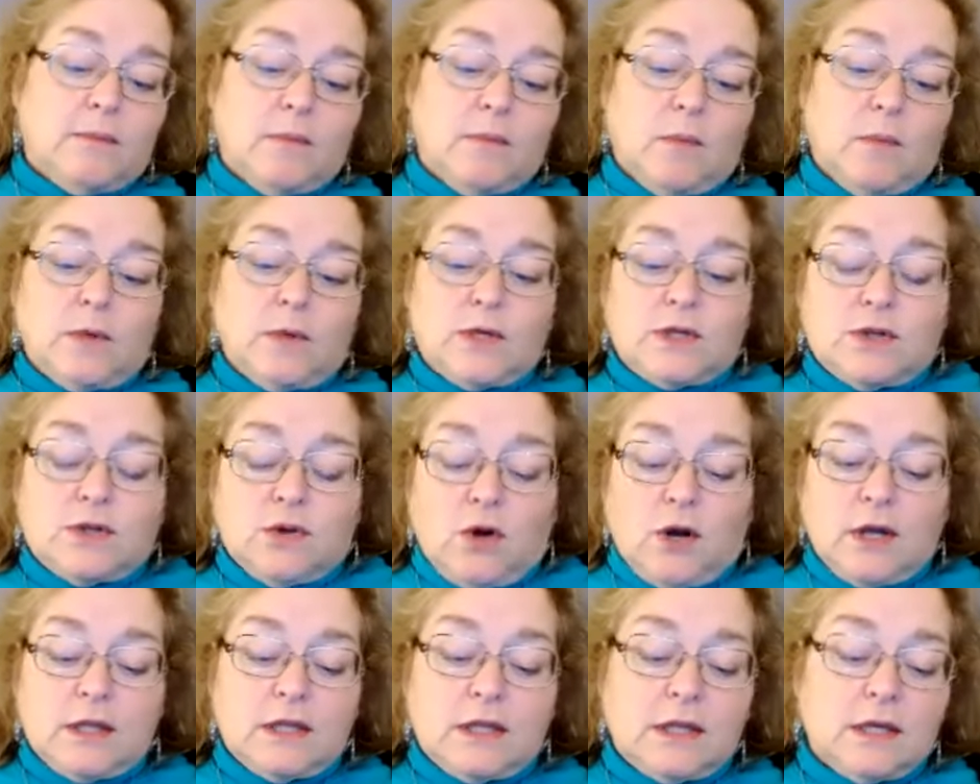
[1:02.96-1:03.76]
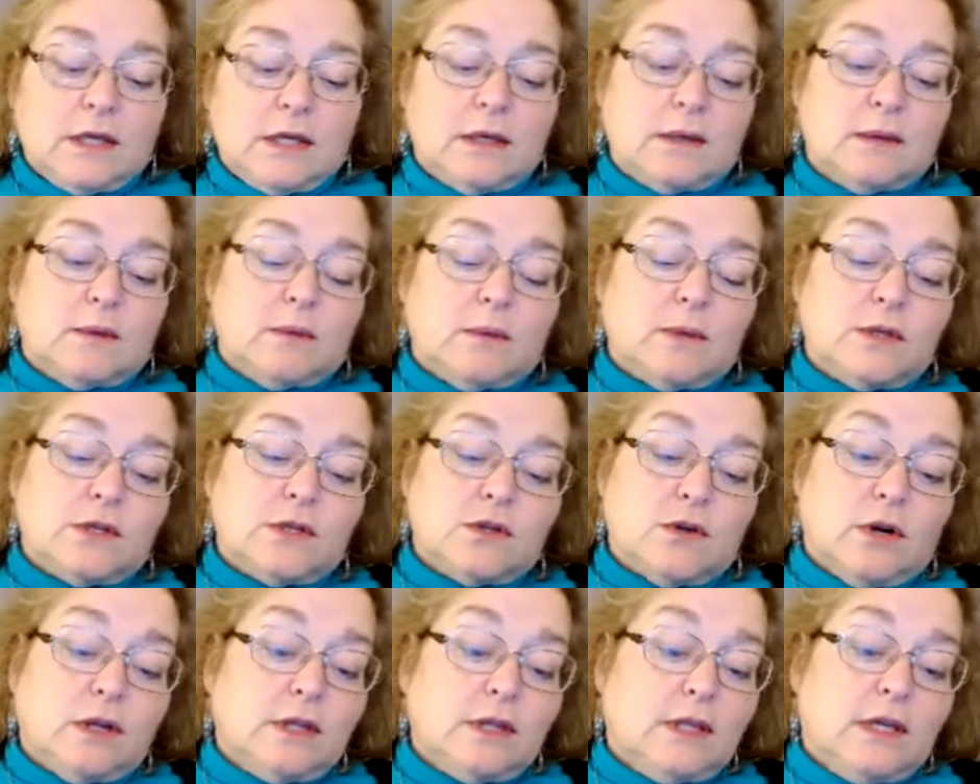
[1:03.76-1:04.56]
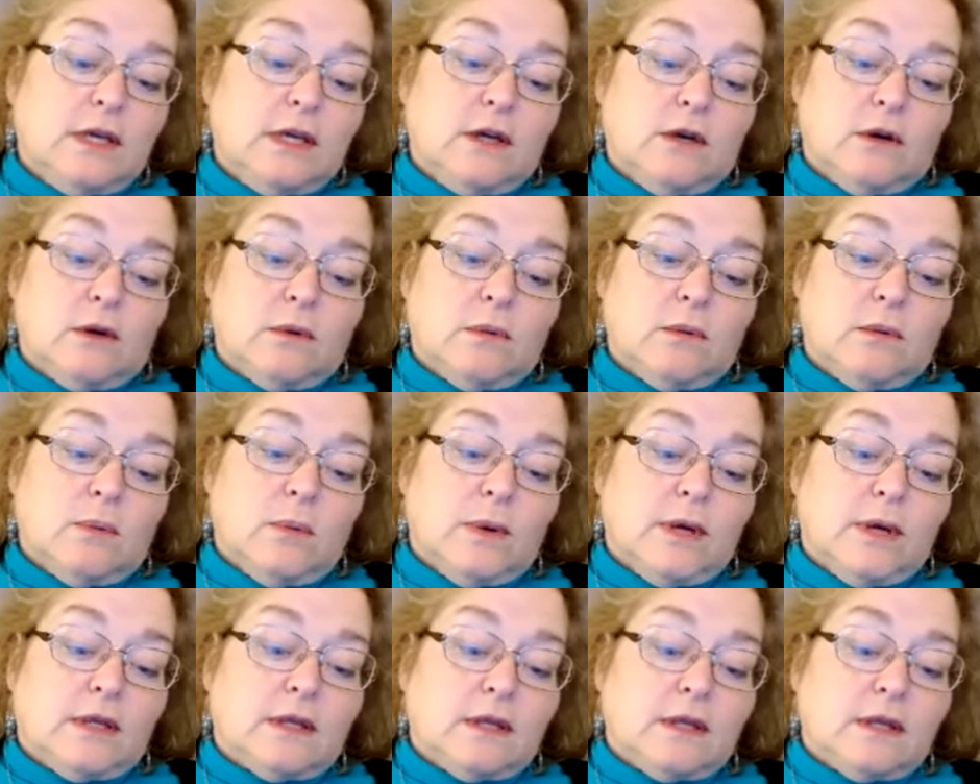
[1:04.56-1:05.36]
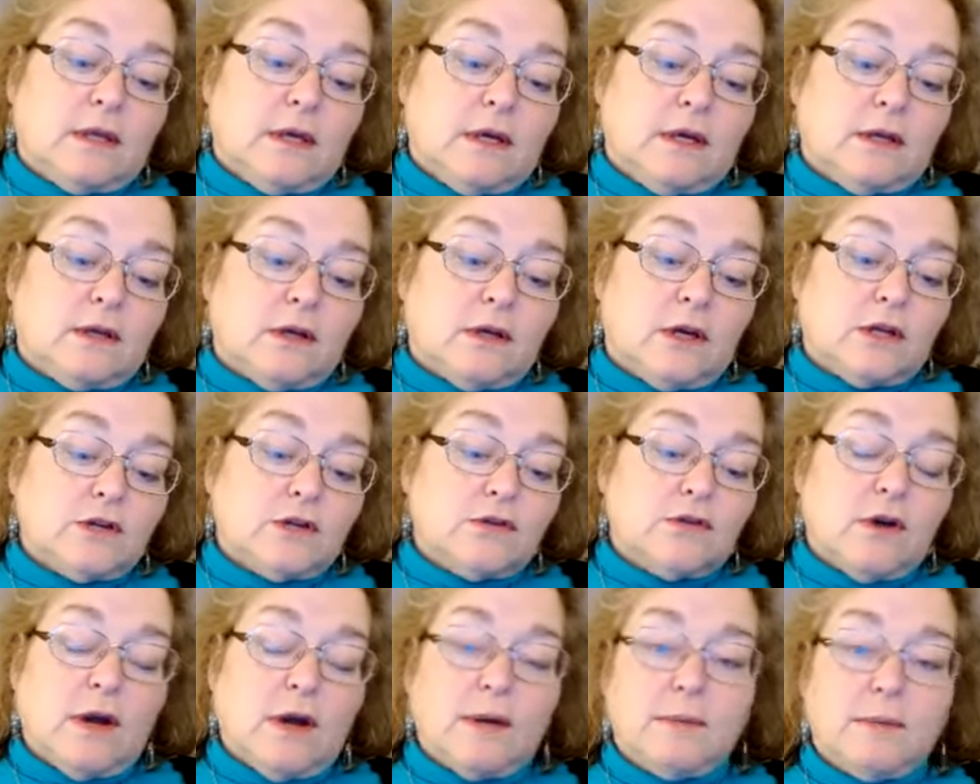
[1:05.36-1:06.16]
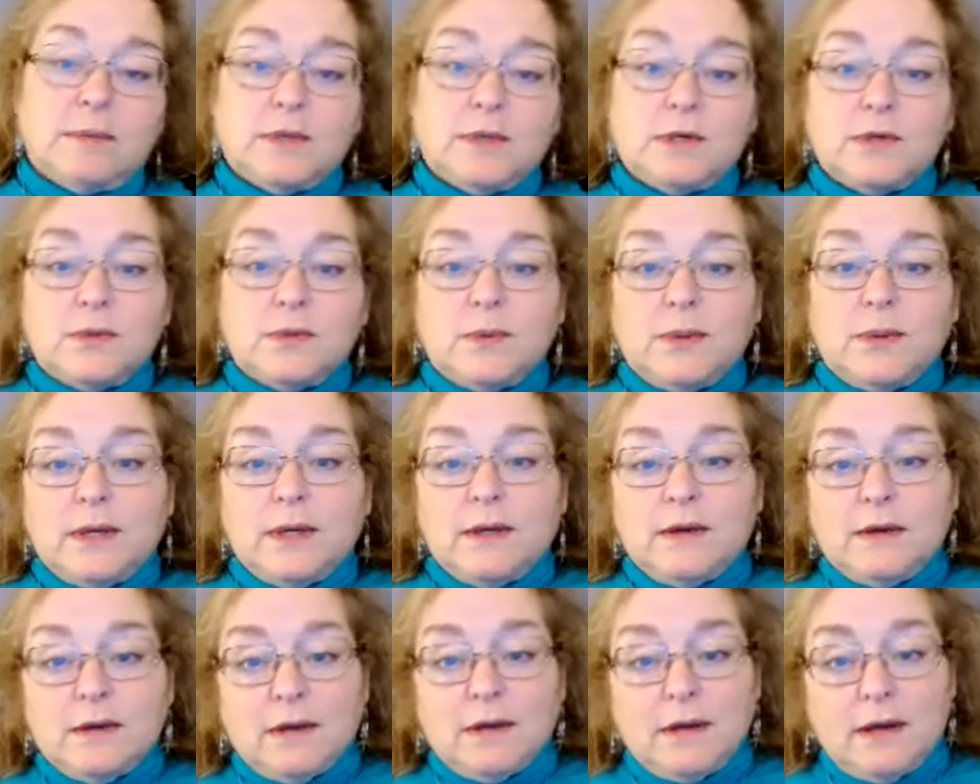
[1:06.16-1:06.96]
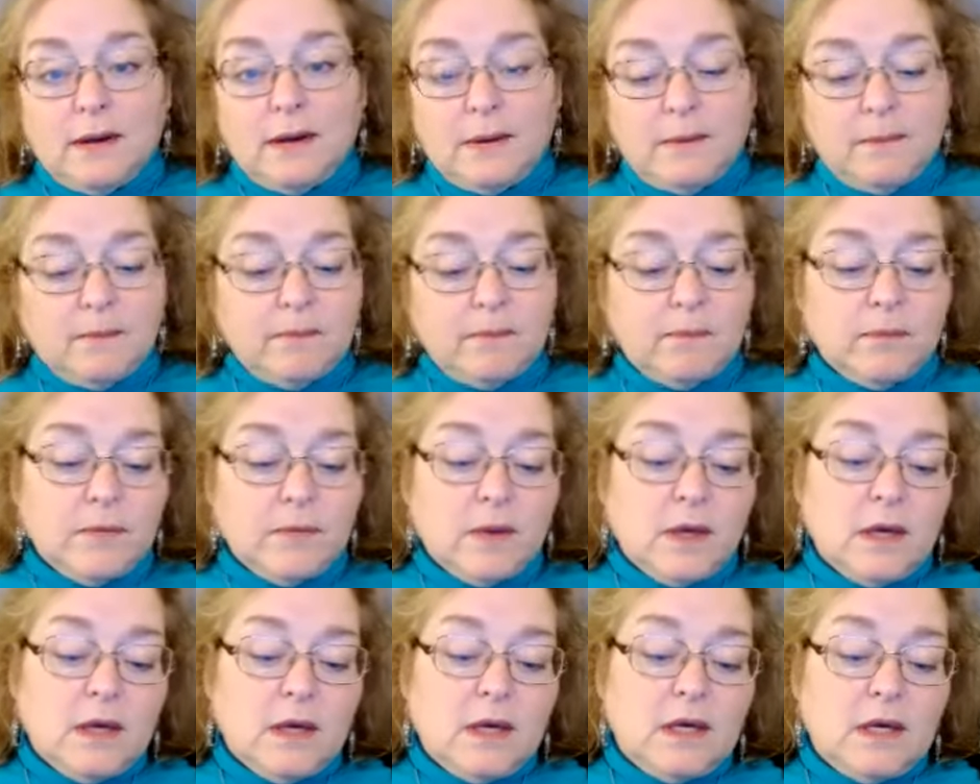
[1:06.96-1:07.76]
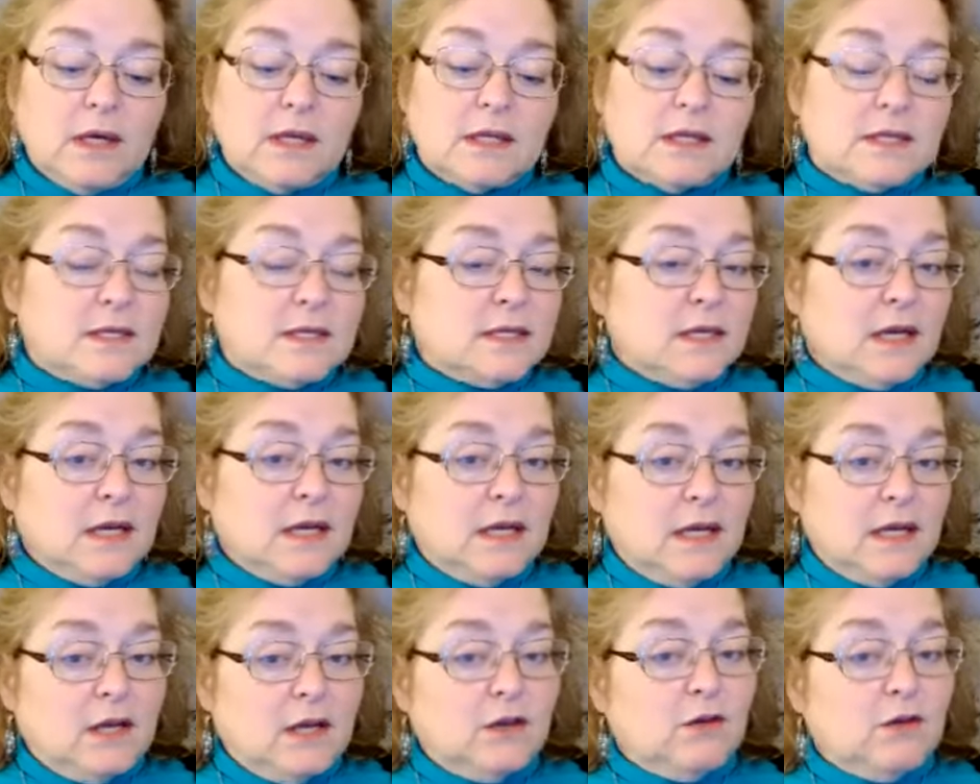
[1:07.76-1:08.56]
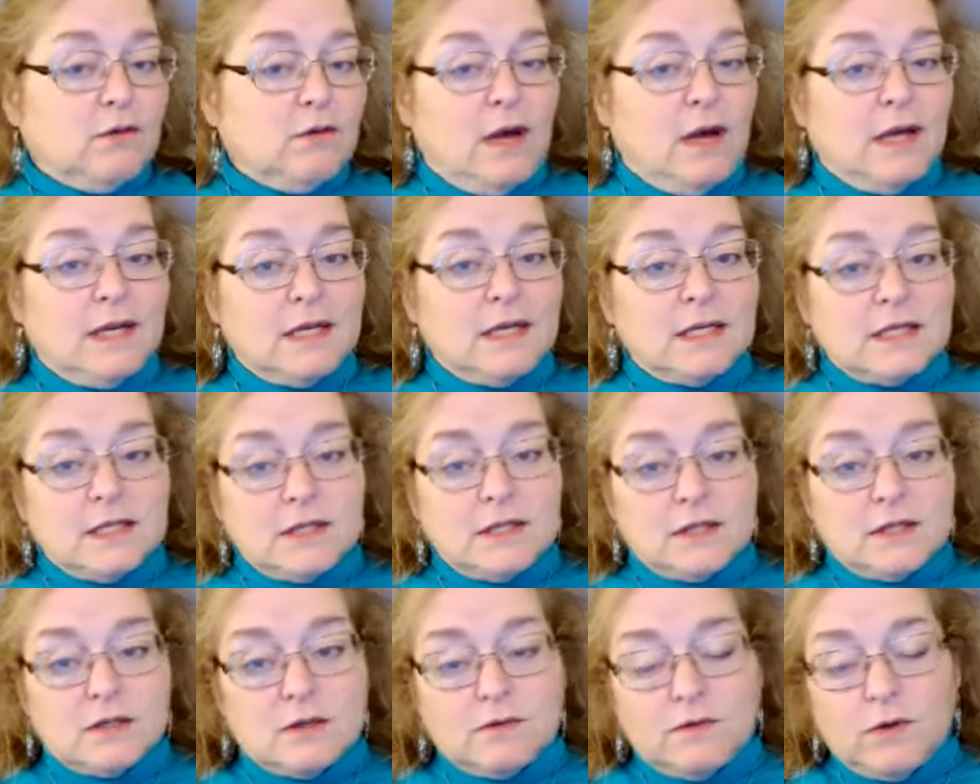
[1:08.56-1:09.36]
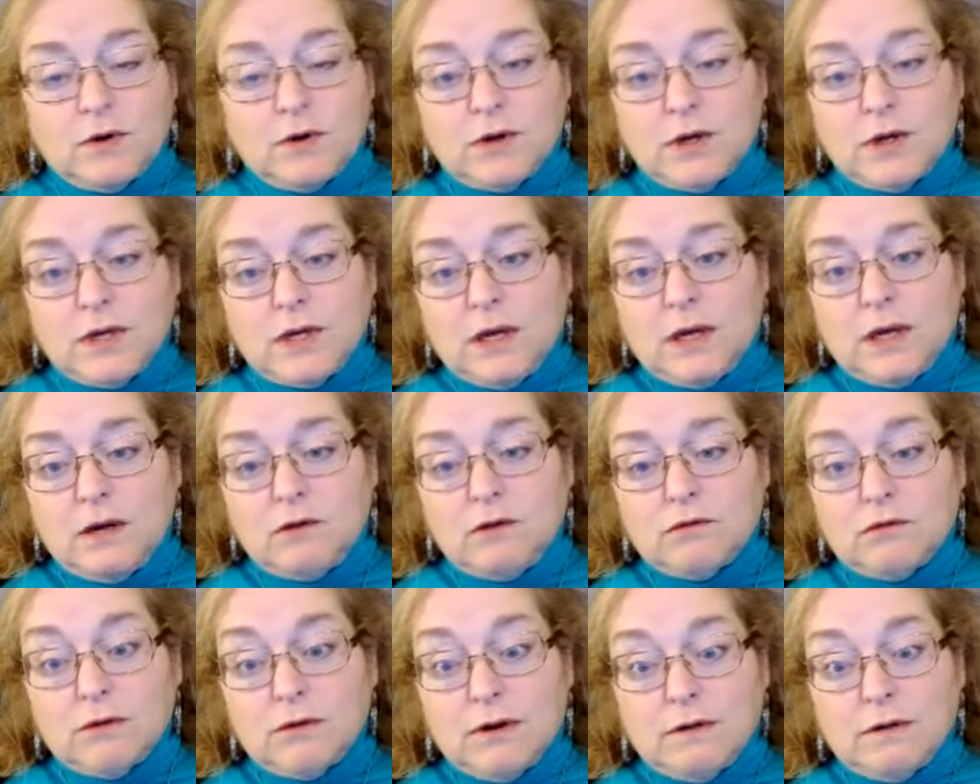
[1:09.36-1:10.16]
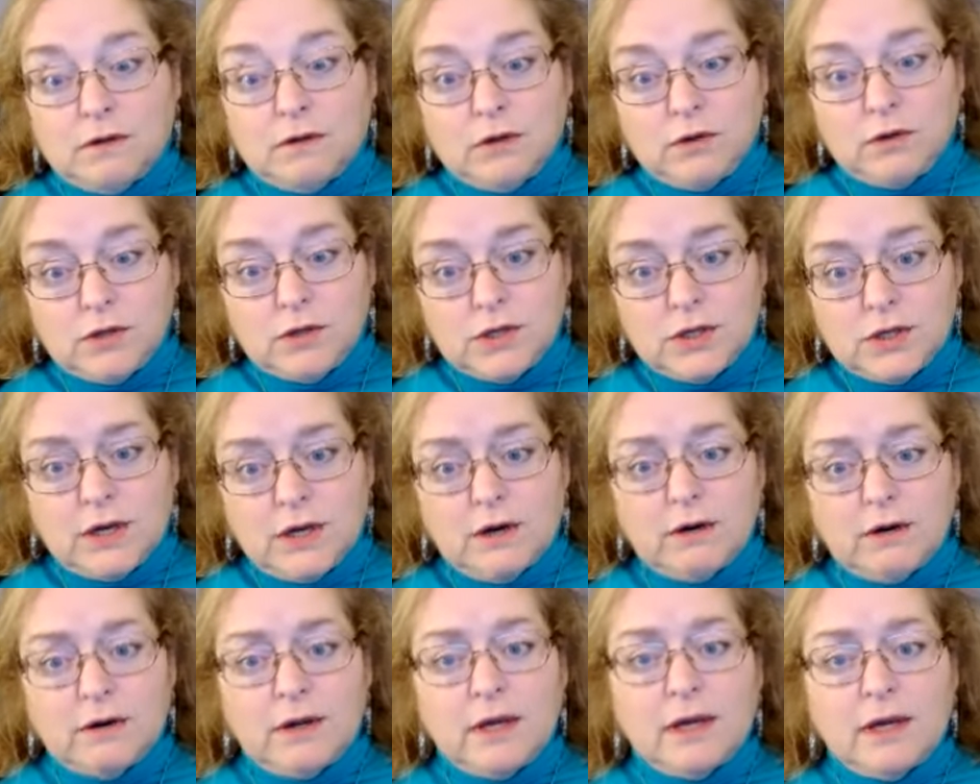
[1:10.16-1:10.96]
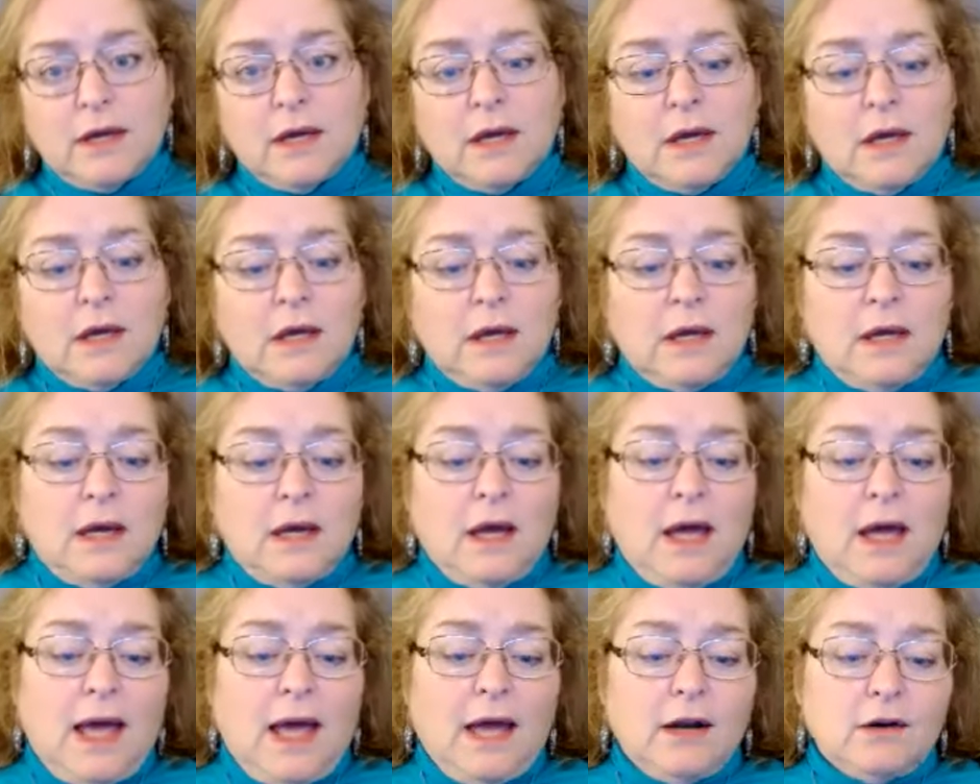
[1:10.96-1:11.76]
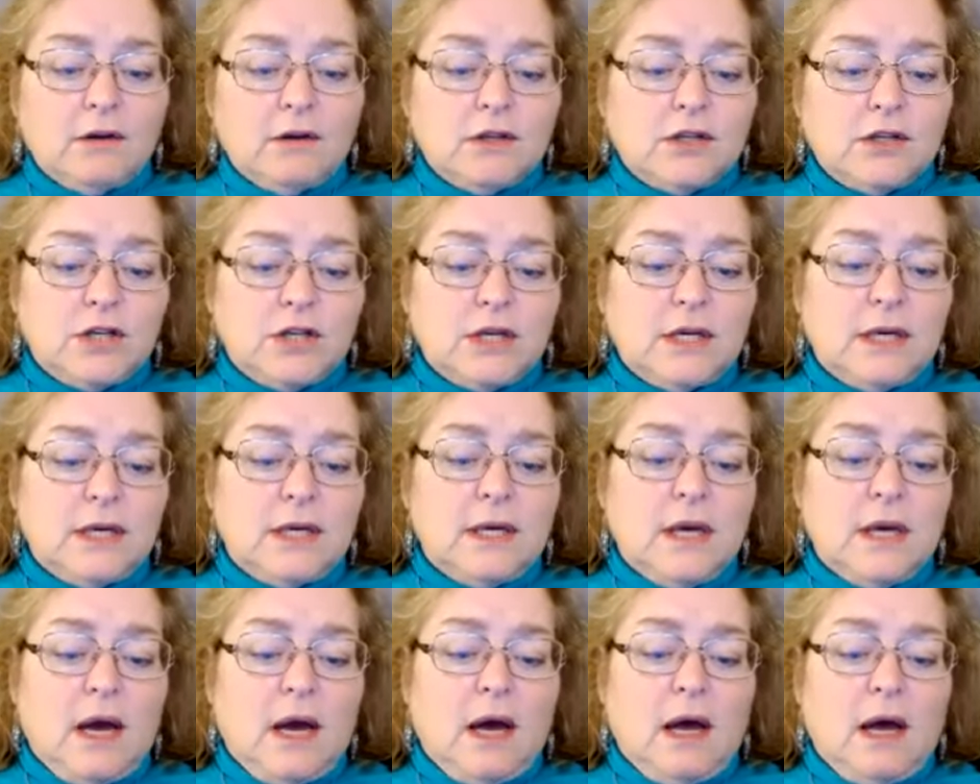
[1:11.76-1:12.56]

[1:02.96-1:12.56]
We start the year with a trine between the Sun and Uranus. This is very revolutionary energy.